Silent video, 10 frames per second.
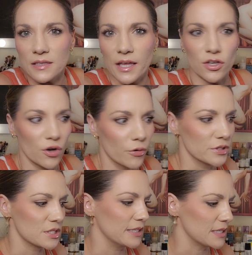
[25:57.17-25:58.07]
Like, you know,
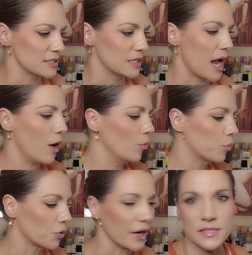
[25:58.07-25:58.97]
it doesn't
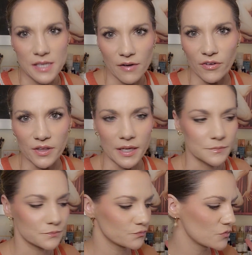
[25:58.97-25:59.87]
outprice
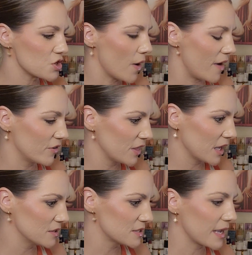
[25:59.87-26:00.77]
everything. So everything
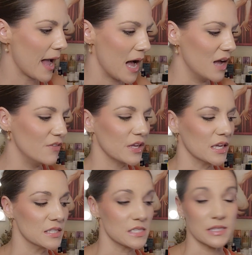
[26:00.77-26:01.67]
else I have
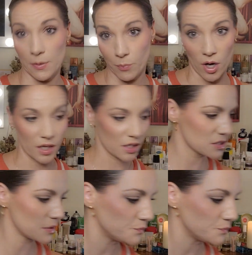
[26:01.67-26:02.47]
is lip products.